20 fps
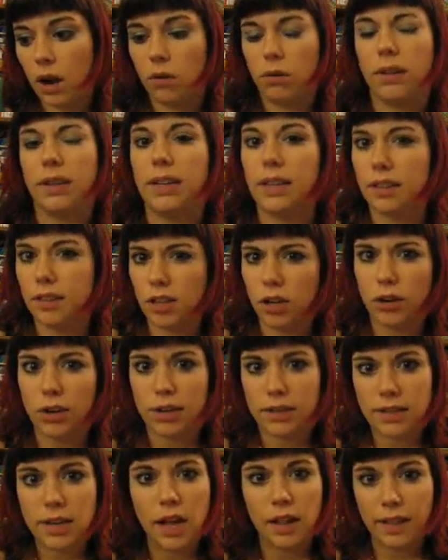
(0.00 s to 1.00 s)
a really
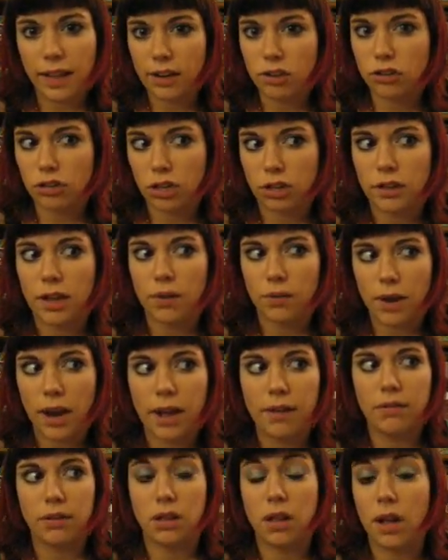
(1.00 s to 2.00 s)
serious collection that would
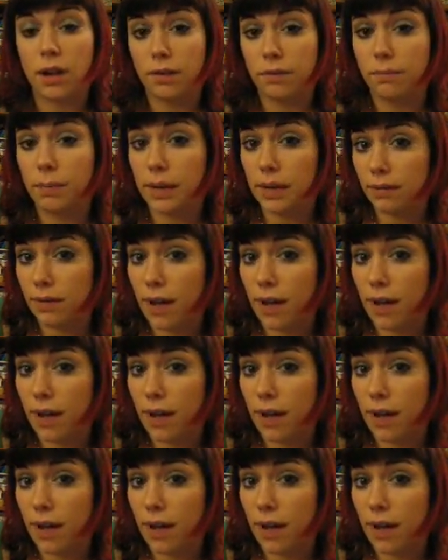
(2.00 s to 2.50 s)
have a lot of big